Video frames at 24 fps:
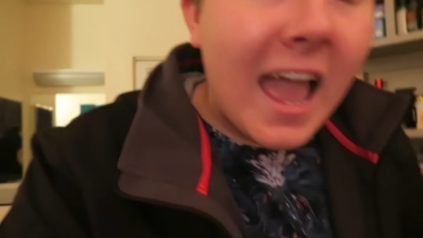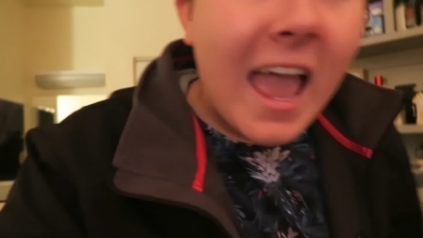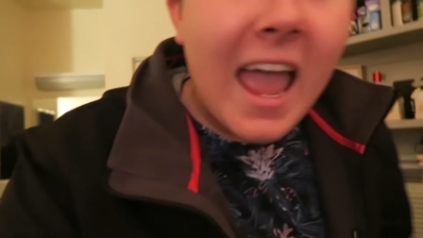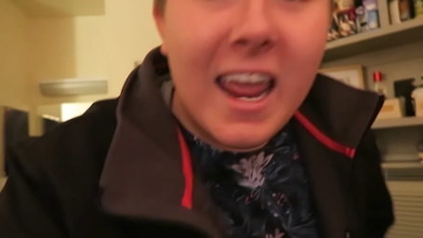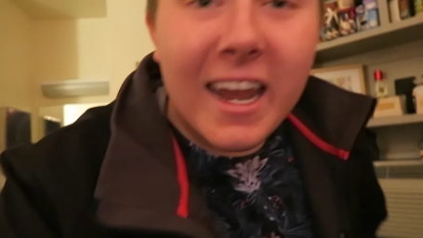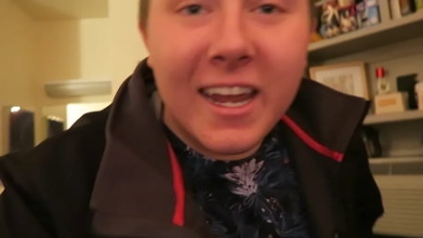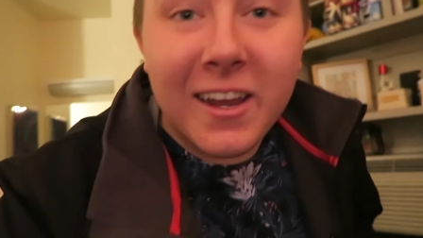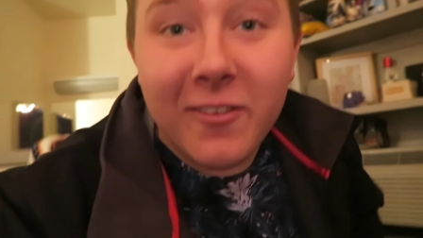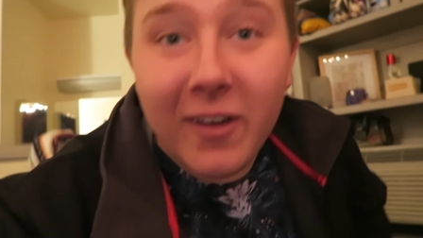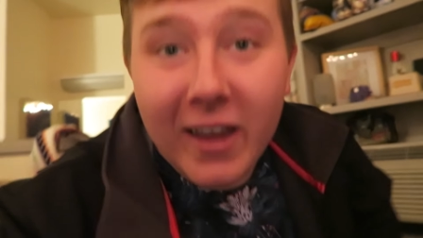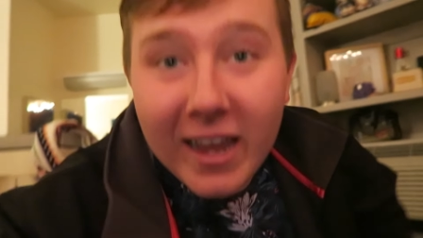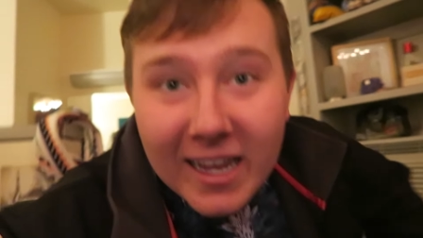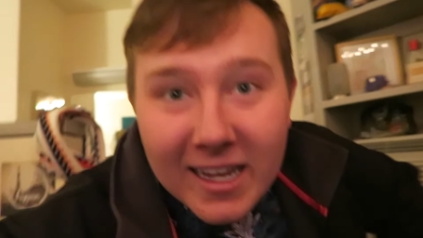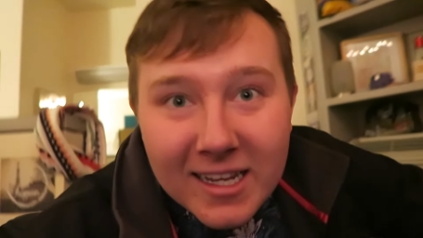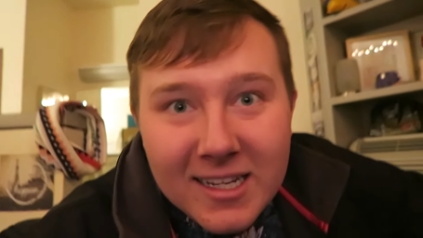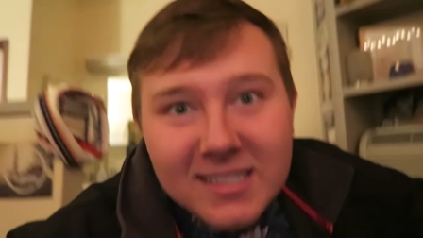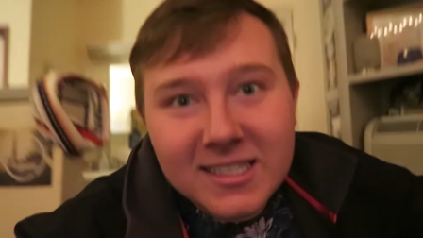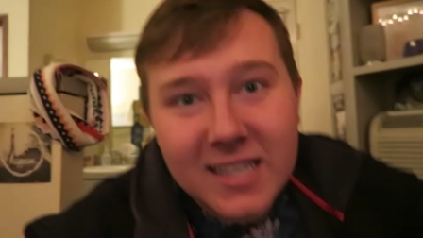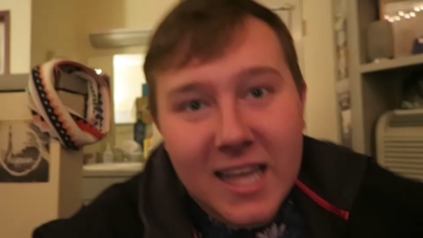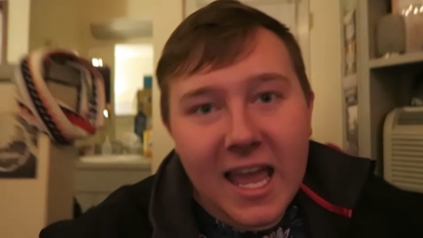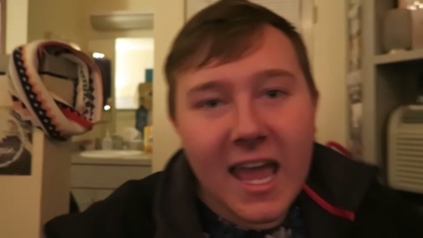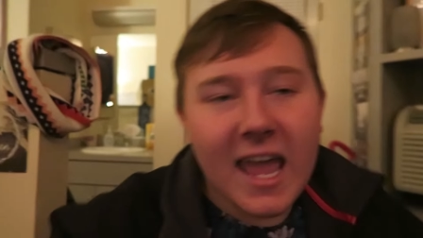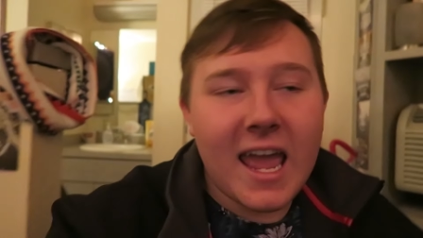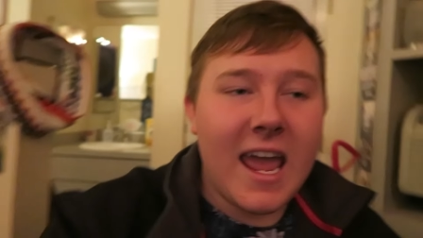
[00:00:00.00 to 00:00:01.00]

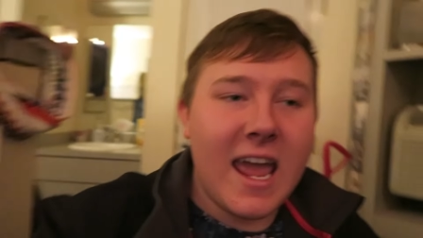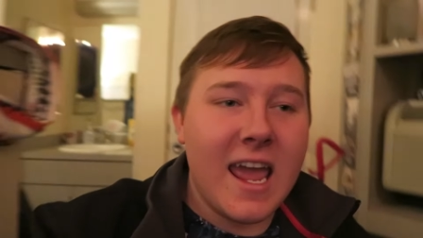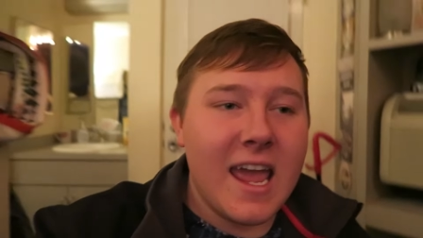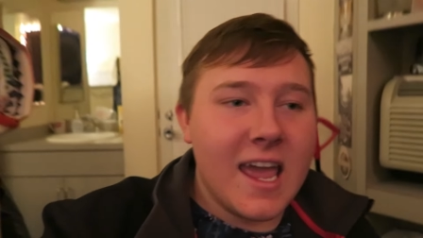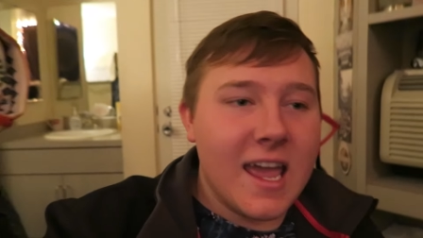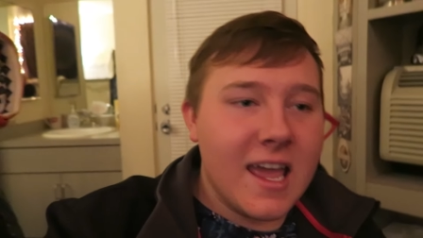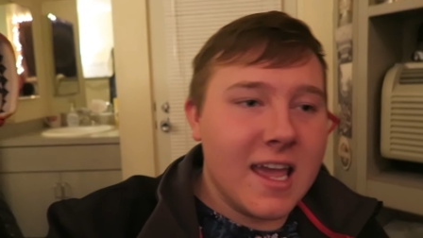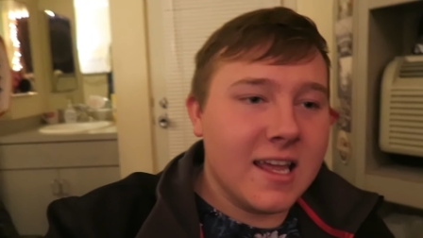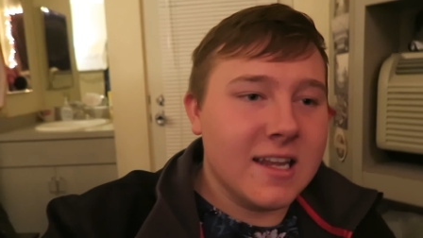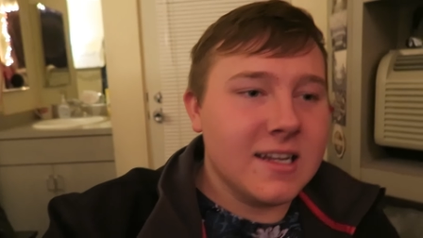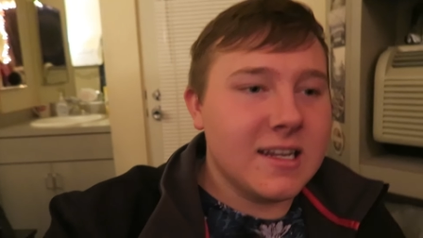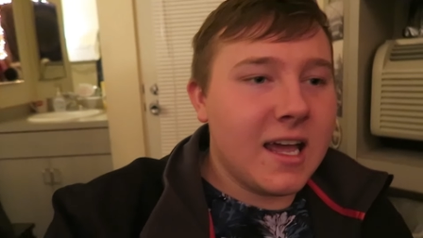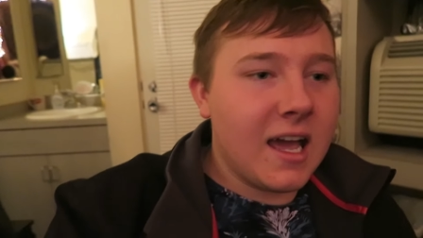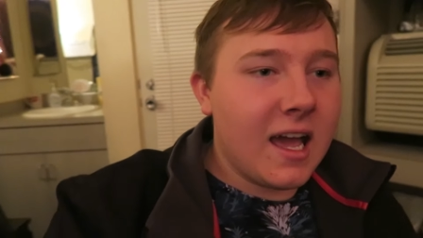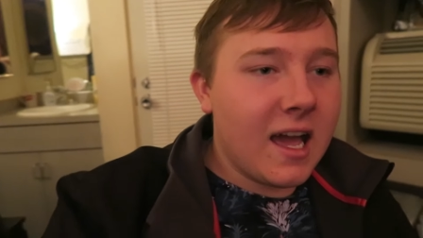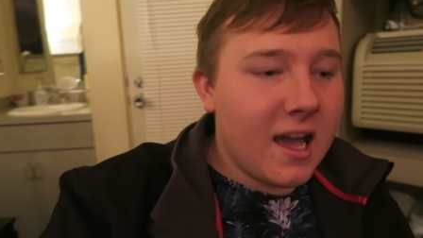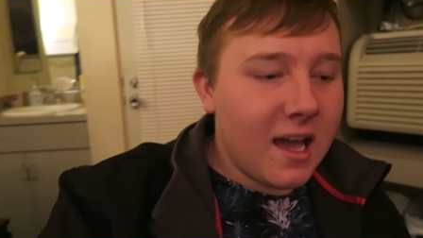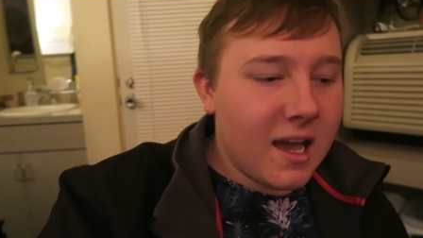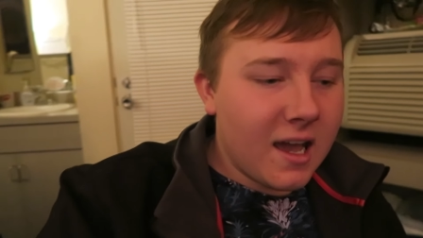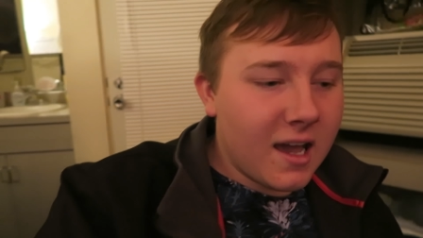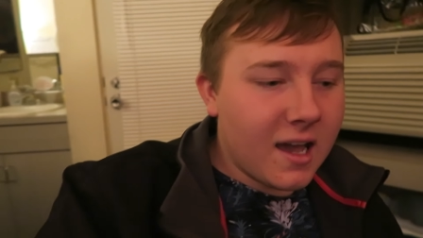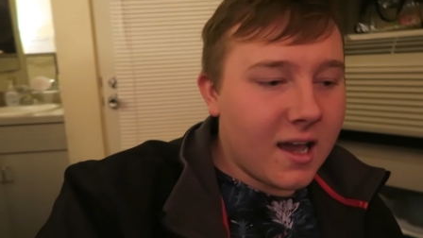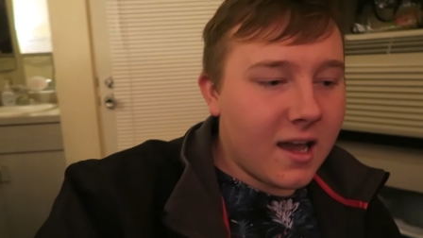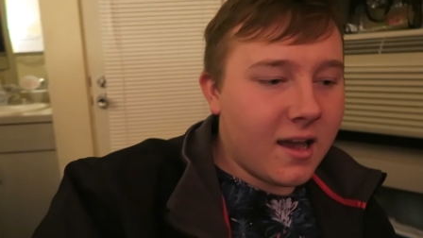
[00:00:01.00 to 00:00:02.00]
Anyways, and
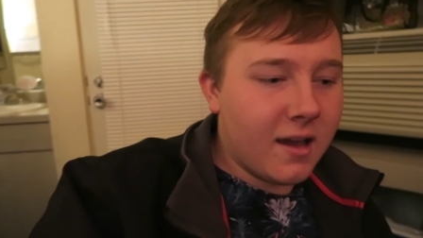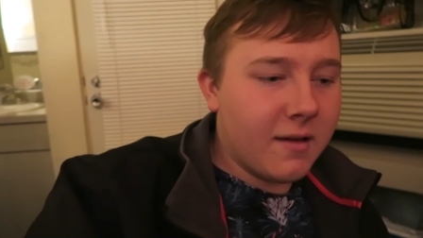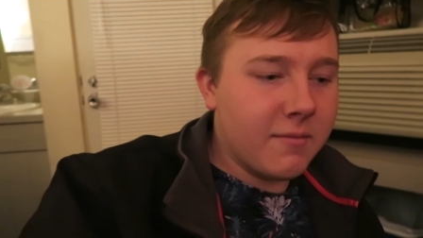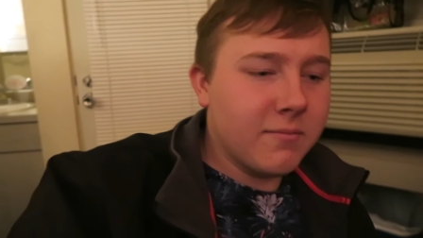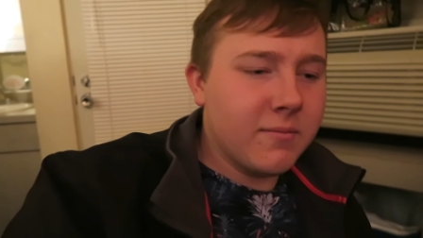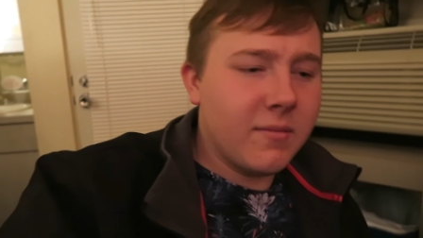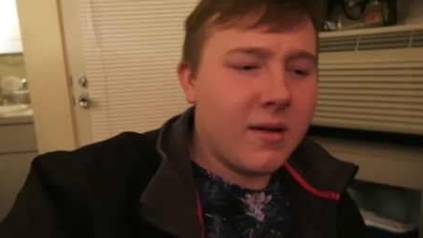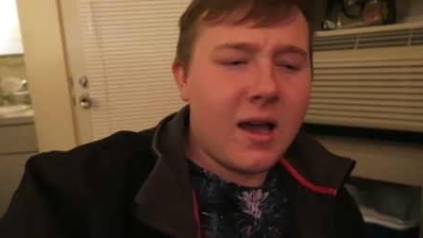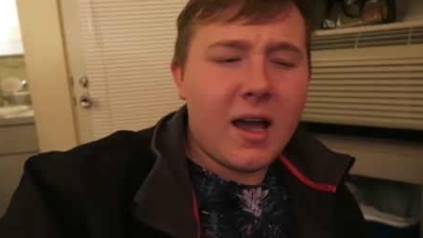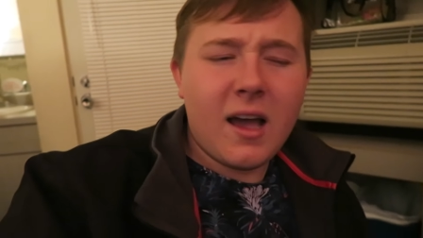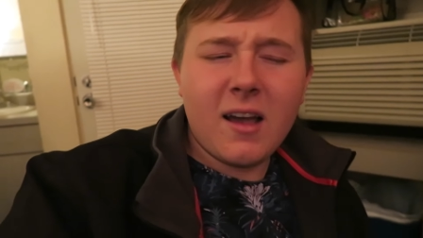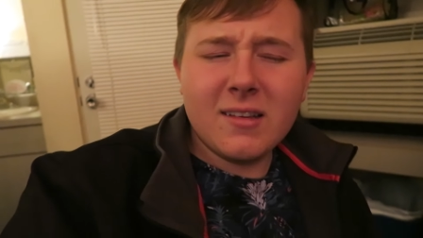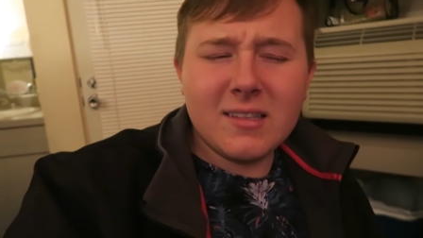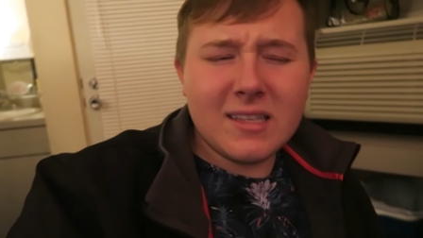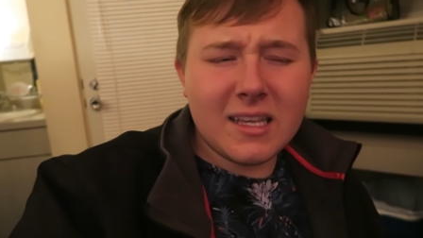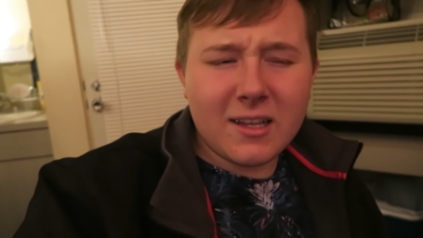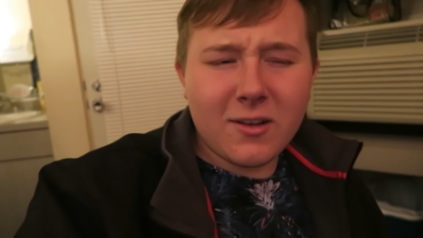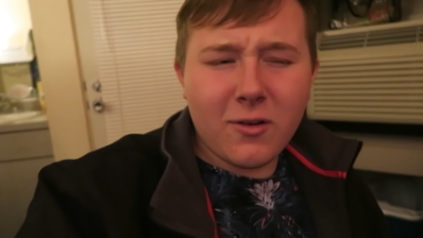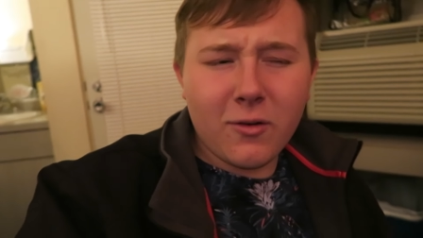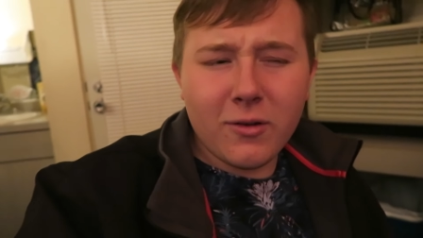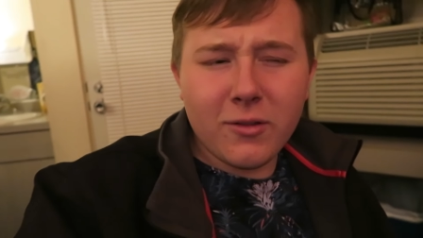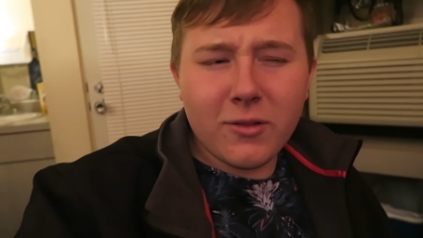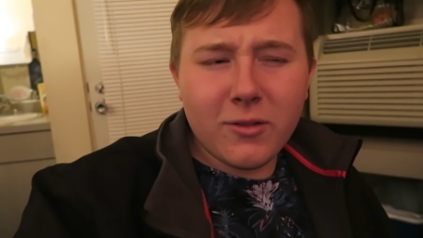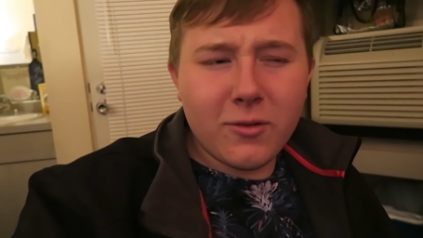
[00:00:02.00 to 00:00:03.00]
um, I was
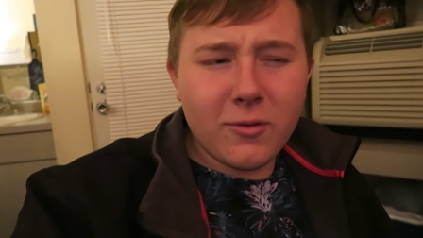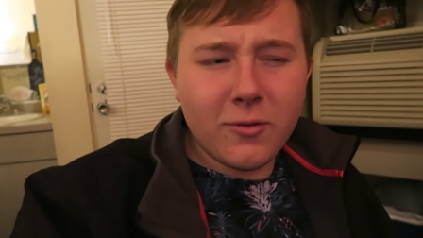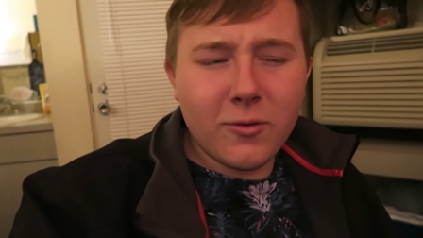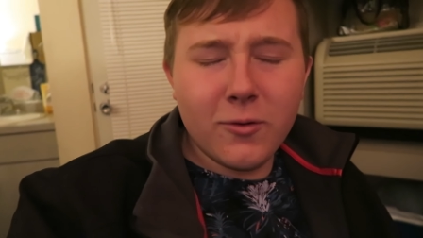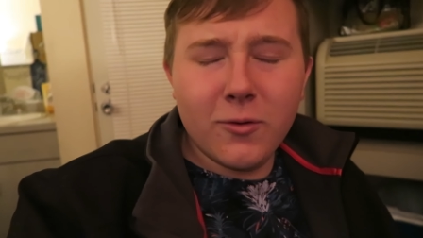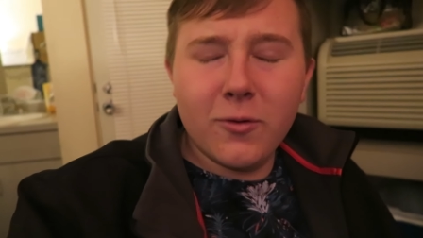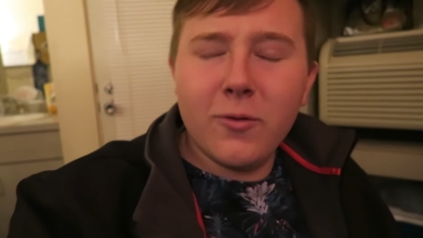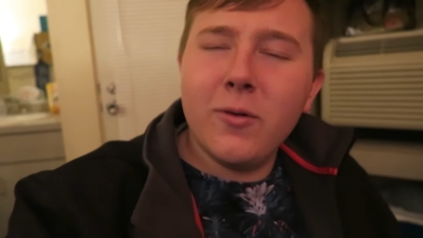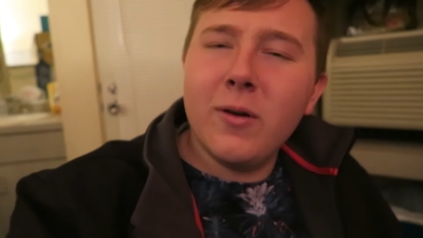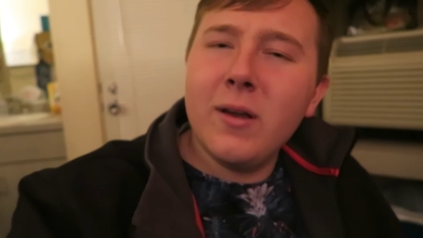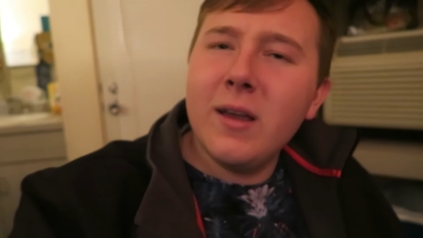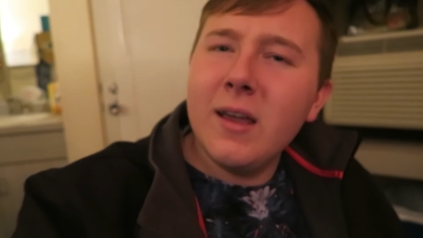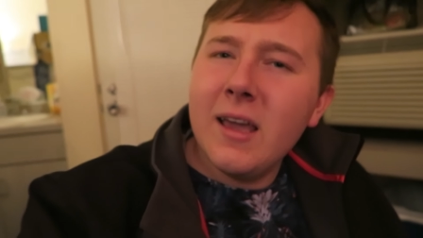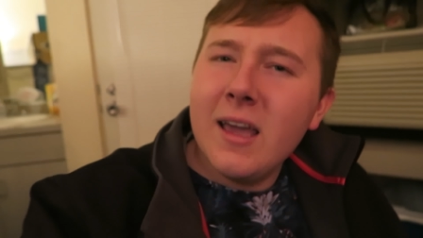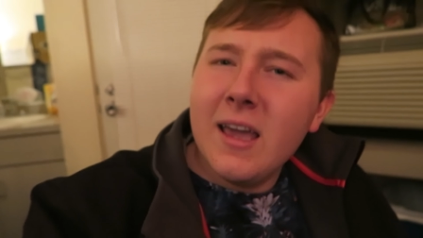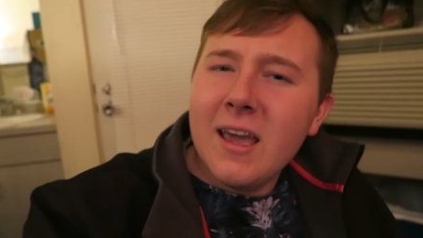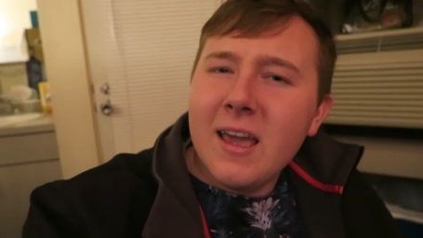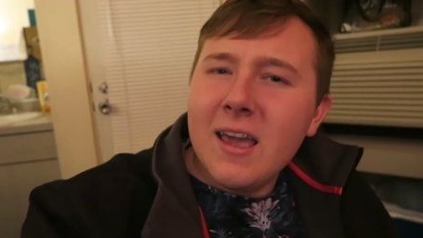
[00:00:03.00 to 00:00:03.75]
like going through